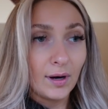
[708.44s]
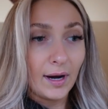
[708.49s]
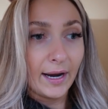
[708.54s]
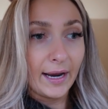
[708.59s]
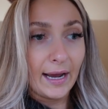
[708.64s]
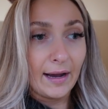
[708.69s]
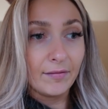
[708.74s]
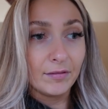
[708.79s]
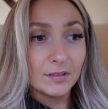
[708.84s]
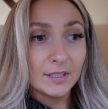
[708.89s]
I
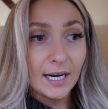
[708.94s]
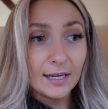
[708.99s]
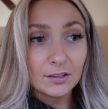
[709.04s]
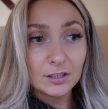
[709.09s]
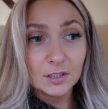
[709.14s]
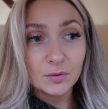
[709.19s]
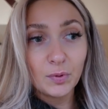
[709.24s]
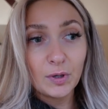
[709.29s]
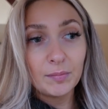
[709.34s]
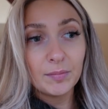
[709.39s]
have a
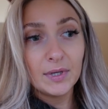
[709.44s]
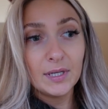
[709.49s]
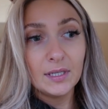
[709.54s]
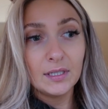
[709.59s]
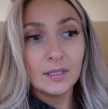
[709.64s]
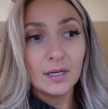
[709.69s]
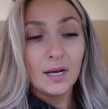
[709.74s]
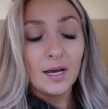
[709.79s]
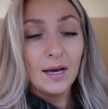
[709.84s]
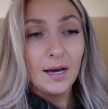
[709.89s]
doctor's
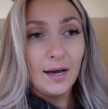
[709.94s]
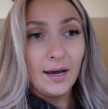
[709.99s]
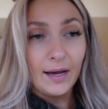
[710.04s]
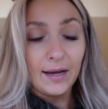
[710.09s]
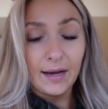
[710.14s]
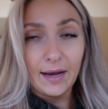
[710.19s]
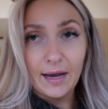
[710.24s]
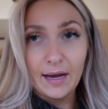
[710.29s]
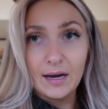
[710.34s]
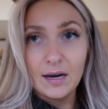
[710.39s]
appointment,
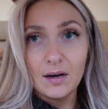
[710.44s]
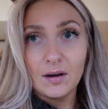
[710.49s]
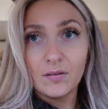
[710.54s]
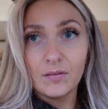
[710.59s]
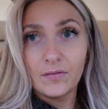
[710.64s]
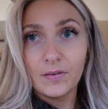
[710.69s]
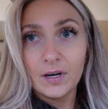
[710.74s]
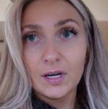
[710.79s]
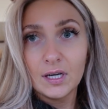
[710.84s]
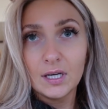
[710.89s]
I
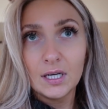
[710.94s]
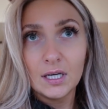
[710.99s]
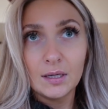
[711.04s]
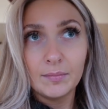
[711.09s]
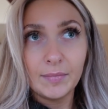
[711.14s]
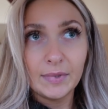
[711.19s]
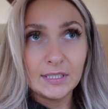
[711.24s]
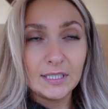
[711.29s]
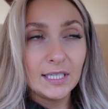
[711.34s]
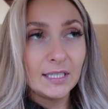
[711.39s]
have
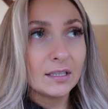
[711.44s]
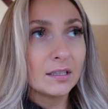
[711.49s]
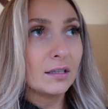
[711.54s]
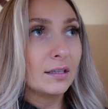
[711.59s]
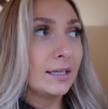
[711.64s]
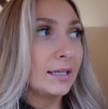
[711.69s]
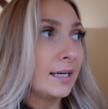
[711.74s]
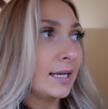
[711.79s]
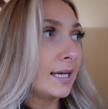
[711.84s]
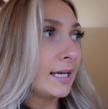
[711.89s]
my teeth
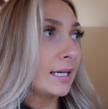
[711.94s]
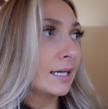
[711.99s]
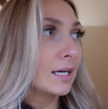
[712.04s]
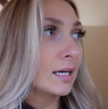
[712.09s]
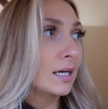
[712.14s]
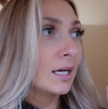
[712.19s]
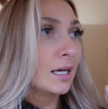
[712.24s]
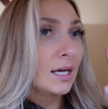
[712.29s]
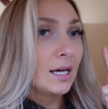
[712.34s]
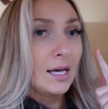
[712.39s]
cleaning,
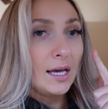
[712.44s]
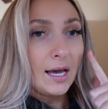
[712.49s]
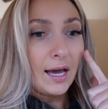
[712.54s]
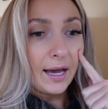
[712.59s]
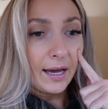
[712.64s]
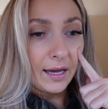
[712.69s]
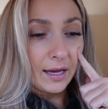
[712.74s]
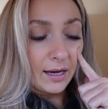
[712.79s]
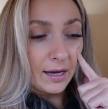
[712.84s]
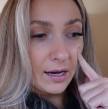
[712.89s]

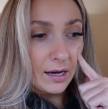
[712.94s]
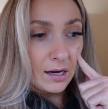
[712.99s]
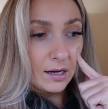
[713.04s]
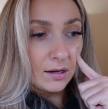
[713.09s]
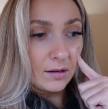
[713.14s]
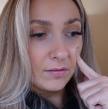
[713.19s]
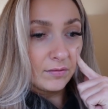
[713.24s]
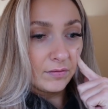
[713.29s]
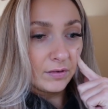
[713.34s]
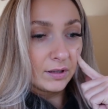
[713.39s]
I
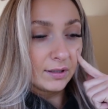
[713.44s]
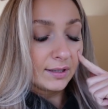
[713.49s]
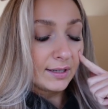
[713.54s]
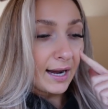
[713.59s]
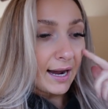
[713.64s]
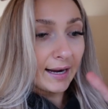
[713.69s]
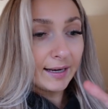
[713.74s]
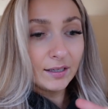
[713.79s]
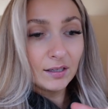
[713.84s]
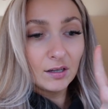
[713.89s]
have
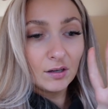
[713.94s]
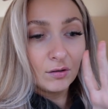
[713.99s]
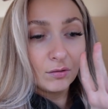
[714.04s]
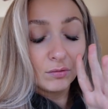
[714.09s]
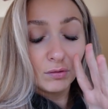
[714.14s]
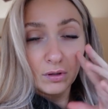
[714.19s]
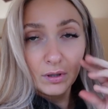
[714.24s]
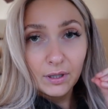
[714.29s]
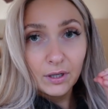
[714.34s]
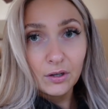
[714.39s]

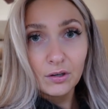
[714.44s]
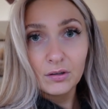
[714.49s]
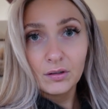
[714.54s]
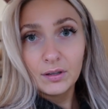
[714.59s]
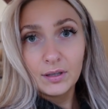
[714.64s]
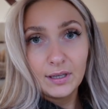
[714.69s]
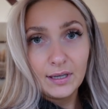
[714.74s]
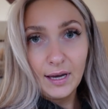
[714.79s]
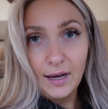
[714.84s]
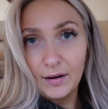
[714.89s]
gyno,
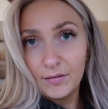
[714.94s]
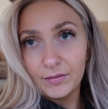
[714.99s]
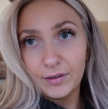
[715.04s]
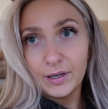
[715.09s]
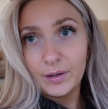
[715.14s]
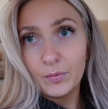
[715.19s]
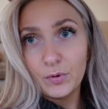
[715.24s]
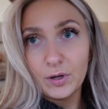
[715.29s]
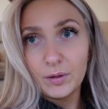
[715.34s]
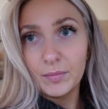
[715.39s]
literally
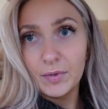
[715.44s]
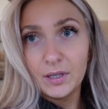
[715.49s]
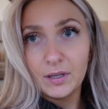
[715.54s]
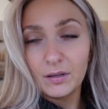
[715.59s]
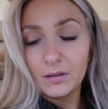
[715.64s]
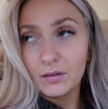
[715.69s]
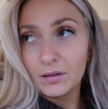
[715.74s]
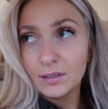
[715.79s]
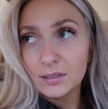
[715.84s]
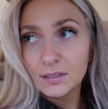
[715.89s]
every appointment
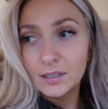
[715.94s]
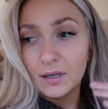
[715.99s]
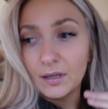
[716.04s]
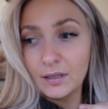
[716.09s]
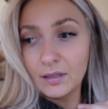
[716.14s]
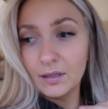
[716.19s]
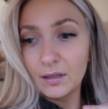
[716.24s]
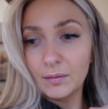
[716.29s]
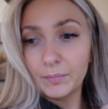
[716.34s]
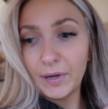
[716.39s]
under the
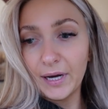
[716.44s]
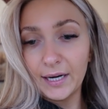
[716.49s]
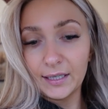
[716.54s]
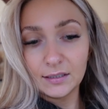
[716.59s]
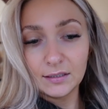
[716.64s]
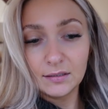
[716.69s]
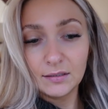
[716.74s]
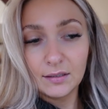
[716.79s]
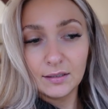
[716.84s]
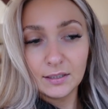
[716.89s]
sun
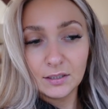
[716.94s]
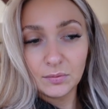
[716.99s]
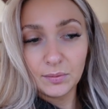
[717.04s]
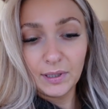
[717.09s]
packed into this